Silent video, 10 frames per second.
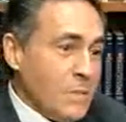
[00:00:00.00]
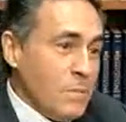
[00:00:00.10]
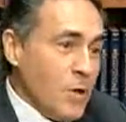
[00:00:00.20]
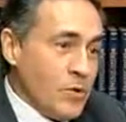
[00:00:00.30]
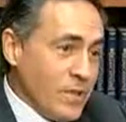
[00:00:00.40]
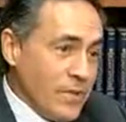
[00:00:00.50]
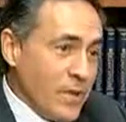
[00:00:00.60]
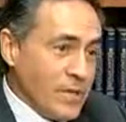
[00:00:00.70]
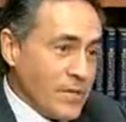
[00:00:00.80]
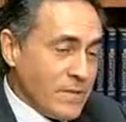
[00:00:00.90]
Most of
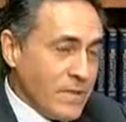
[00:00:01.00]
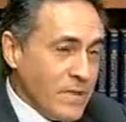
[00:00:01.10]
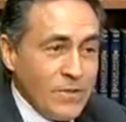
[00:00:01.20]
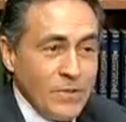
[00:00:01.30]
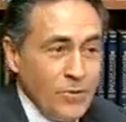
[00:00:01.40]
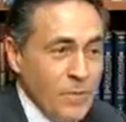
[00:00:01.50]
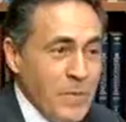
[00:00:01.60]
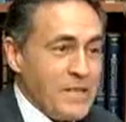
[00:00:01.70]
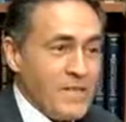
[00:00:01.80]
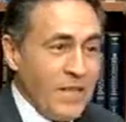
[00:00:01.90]
us,
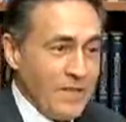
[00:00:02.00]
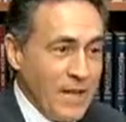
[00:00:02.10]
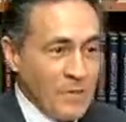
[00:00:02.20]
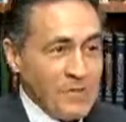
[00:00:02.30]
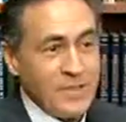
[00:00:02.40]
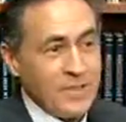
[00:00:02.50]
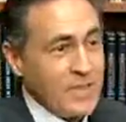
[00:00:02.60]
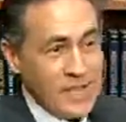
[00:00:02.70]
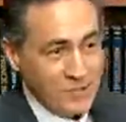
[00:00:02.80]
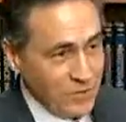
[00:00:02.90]
including myself, I was a
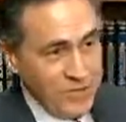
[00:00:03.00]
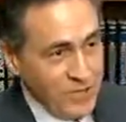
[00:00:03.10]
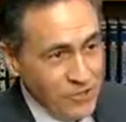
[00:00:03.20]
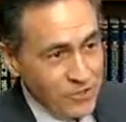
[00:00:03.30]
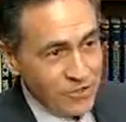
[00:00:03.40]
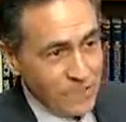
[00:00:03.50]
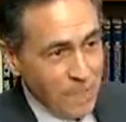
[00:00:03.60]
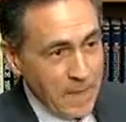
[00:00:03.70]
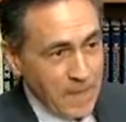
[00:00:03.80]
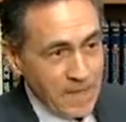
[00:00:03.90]
classroom teacher,
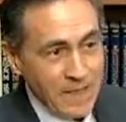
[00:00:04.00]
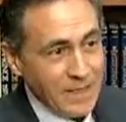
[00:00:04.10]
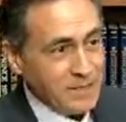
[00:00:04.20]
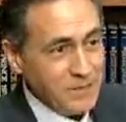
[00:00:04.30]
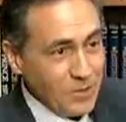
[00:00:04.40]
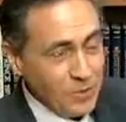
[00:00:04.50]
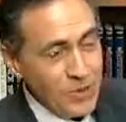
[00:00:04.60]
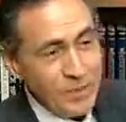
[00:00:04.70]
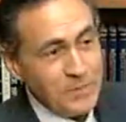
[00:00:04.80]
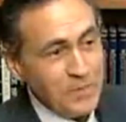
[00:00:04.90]
and I,
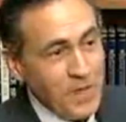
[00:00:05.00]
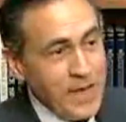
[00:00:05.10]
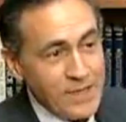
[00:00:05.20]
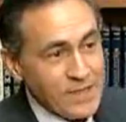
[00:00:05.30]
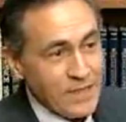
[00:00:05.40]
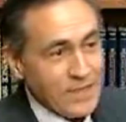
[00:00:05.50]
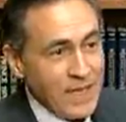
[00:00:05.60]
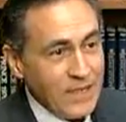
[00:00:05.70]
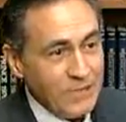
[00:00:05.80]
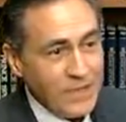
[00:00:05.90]
went up the ranks.
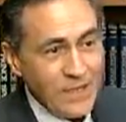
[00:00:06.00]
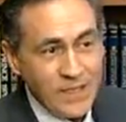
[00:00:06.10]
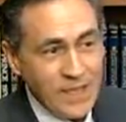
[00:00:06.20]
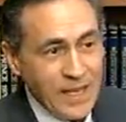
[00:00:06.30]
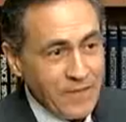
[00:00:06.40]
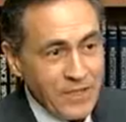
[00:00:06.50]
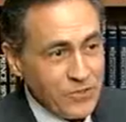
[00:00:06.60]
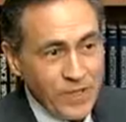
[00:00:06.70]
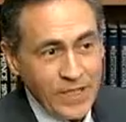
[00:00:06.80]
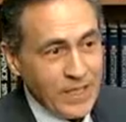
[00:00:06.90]
I really didn't have
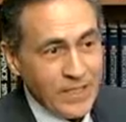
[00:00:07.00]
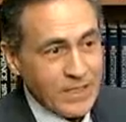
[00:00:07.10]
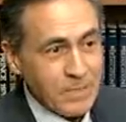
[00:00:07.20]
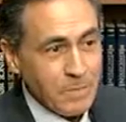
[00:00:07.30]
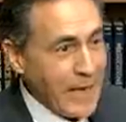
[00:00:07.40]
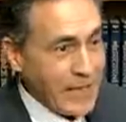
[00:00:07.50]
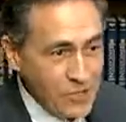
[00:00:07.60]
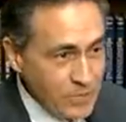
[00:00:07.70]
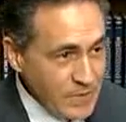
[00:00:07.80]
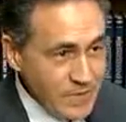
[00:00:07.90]
any training in
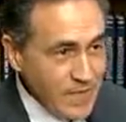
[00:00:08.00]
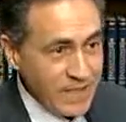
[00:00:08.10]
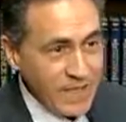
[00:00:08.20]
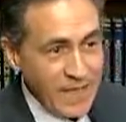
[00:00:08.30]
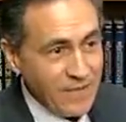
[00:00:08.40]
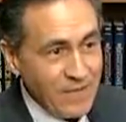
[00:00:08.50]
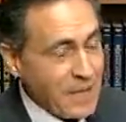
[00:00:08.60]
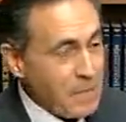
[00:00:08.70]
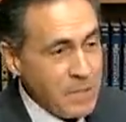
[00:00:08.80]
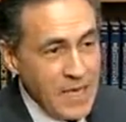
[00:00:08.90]
management. I didn't have
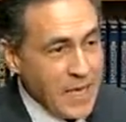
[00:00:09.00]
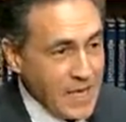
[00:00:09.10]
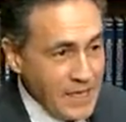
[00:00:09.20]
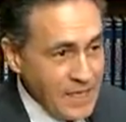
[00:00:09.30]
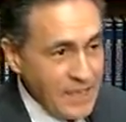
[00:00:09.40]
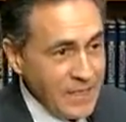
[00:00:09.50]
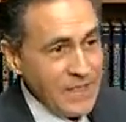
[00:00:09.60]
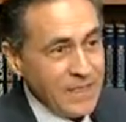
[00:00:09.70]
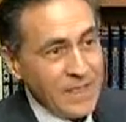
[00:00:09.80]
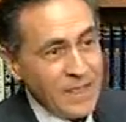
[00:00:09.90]
an MBA.
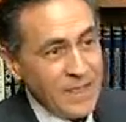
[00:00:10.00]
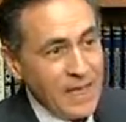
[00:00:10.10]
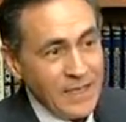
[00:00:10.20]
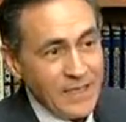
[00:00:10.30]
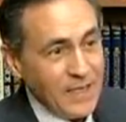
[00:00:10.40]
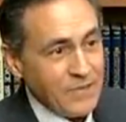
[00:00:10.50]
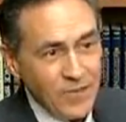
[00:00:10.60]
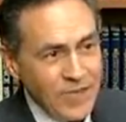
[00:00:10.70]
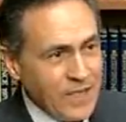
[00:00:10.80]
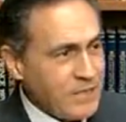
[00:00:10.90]
I didn't have
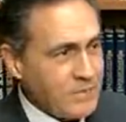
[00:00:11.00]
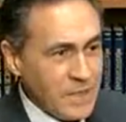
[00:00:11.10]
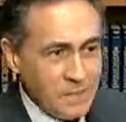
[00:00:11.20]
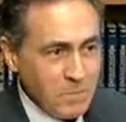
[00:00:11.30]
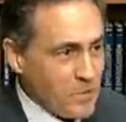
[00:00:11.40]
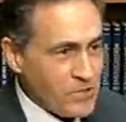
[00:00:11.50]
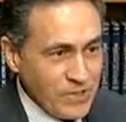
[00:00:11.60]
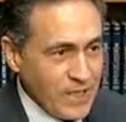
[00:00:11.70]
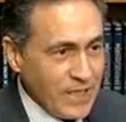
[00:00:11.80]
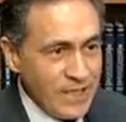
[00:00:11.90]
training in
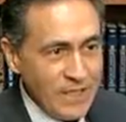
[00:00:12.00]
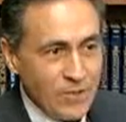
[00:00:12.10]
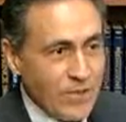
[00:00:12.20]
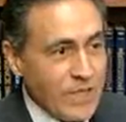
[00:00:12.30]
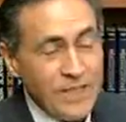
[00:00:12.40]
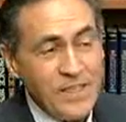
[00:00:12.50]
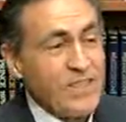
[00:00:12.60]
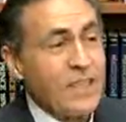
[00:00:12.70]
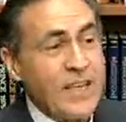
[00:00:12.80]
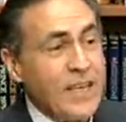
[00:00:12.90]
personnel or any of
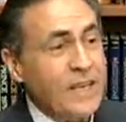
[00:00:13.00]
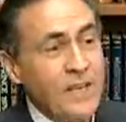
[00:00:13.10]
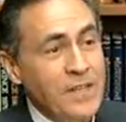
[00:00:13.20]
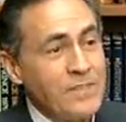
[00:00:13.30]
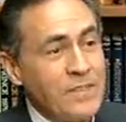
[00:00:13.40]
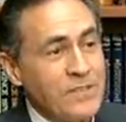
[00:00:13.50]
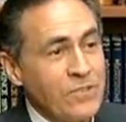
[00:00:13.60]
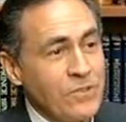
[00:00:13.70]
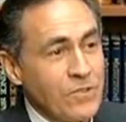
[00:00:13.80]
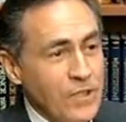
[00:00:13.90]
these other areas that are
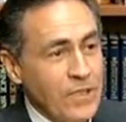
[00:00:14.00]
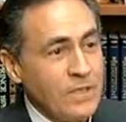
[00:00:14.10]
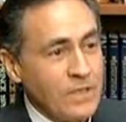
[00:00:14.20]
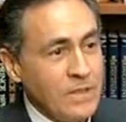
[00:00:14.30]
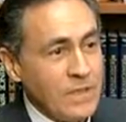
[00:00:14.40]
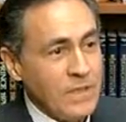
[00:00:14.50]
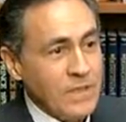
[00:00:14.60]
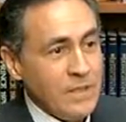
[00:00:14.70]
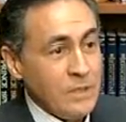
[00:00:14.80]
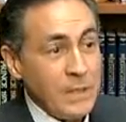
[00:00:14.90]
so critical
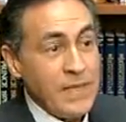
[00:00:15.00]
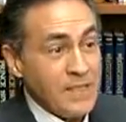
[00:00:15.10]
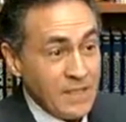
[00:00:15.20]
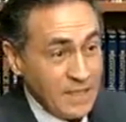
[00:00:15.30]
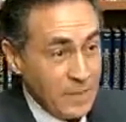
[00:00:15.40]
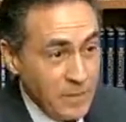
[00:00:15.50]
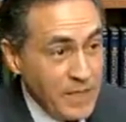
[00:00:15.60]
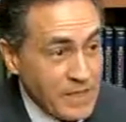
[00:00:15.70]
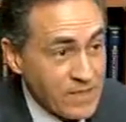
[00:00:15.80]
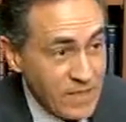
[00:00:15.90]
to basically
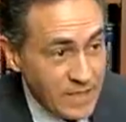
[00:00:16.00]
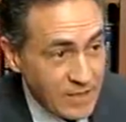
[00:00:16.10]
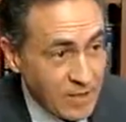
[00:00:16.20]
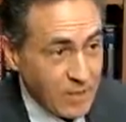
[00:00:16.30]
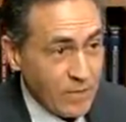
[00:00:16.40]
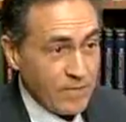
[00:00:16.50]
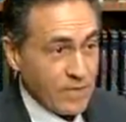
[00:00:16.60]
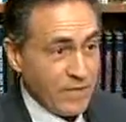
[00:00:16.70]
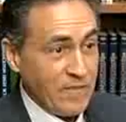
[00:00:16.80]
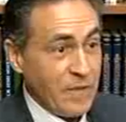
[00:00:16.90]
being a CEO
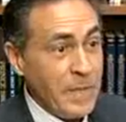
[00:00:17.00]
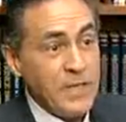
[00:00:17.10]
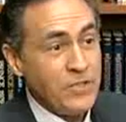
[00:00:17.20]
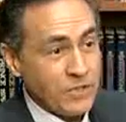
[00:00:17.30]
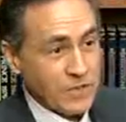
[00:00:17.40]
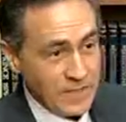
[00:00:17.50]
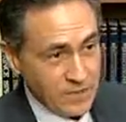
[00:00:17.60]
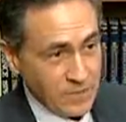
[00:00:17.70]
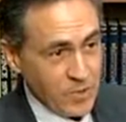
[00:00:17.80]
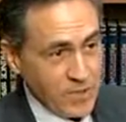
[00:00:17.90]
of a major
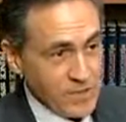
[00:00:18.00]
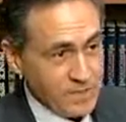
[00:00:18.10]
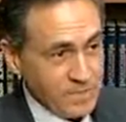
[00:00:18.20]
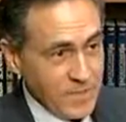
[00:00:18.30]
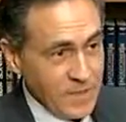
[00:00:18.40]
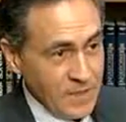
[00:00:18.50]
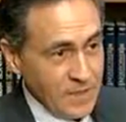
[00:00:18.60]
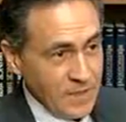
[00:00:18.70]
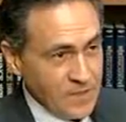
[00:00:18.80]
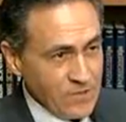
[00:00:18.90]
enterprise.
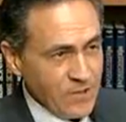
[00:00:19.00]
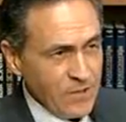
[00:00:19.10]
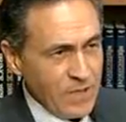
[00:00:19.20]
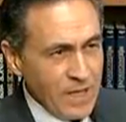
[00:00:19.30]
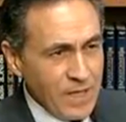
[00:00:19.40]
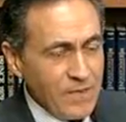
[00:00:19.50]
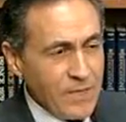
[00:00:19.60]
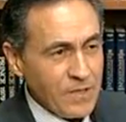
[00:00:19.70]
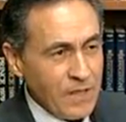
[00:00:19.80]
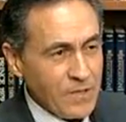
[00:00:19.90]
And so a lot of
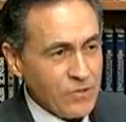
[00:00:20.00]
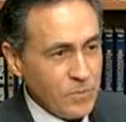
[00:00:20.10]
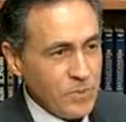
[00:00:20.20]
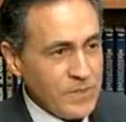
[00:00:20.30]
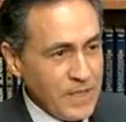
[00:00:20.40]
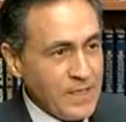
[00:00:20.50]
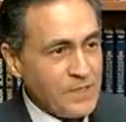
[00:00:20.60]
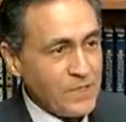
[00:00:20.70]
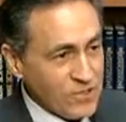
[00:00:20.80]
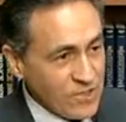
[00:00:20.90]
our
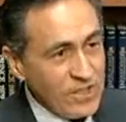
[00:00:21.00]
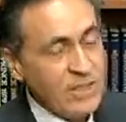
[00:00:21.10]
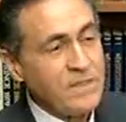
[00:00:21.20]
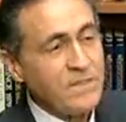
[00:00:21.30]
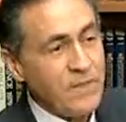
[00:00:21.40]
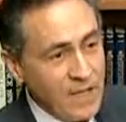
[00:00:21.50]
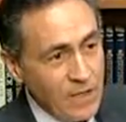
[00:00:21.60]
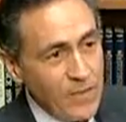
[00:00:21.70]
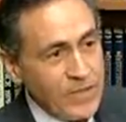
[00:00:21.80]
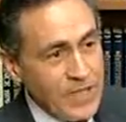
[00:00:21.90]
superintendents are still
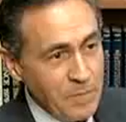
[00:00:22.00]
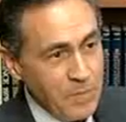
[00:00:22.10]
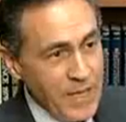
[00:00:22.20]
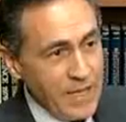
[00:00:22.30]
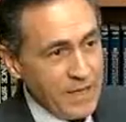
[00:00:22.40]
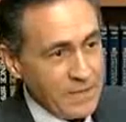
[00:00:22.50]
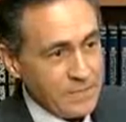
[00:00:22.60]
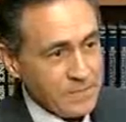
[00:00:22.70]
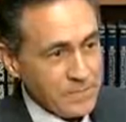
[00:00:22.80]
following that path.